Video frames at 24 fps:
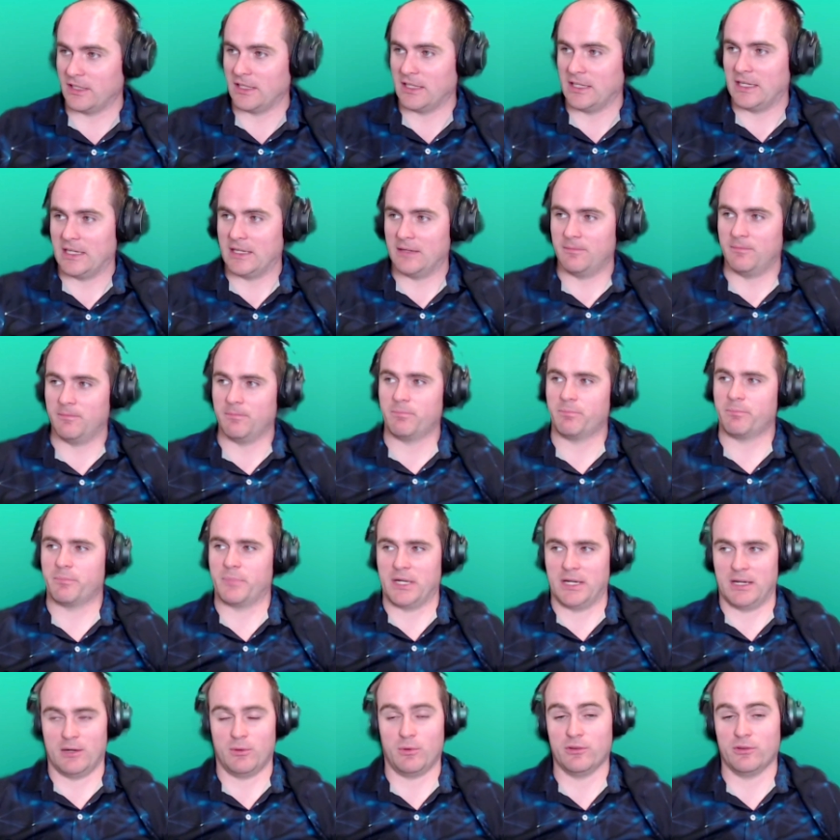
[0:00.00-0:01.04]
but
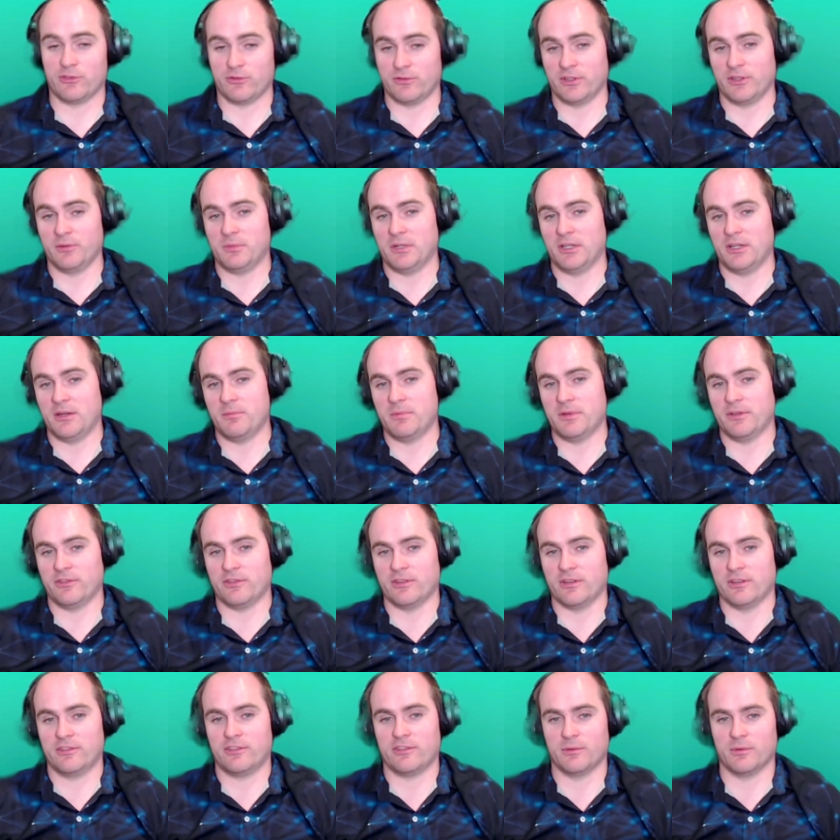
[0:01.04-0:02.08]
I was running my own
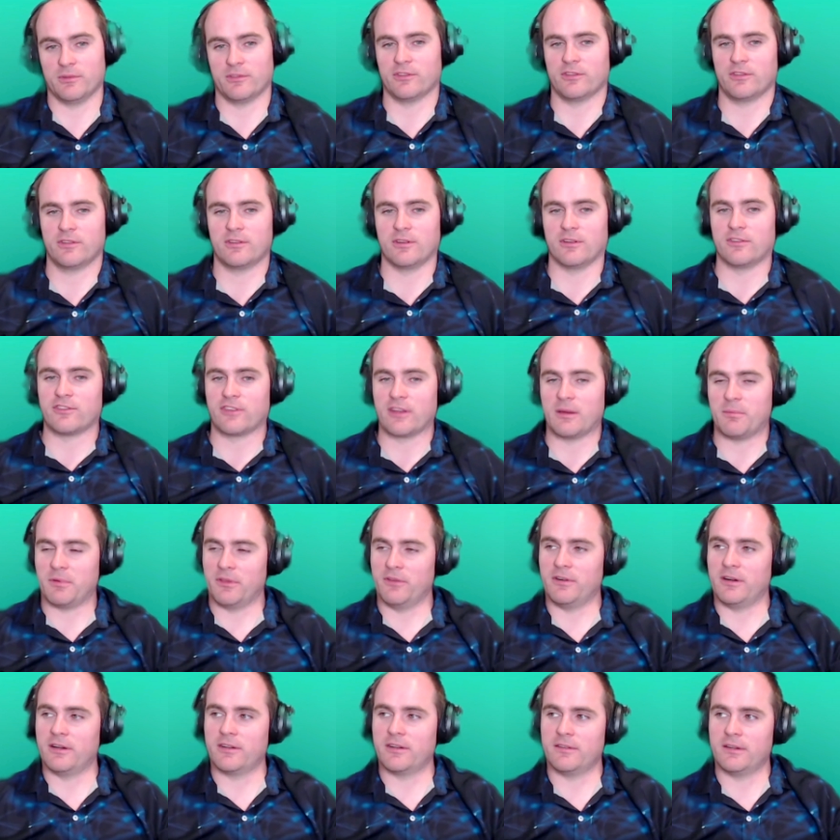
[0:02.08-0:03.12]
business. It was a good step in
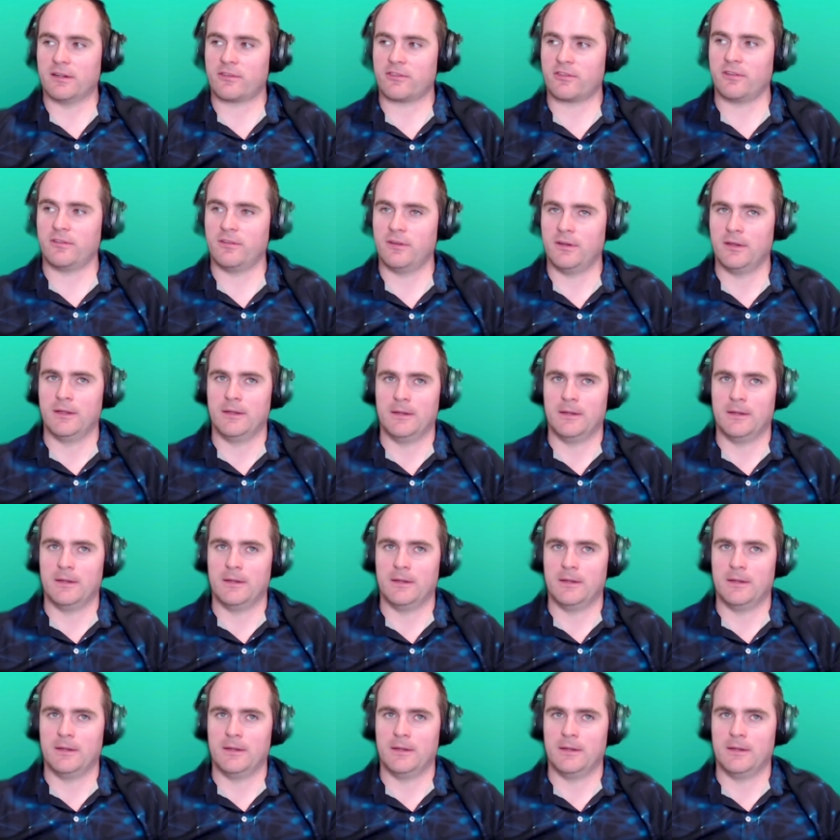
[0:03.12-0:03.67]
the right direction.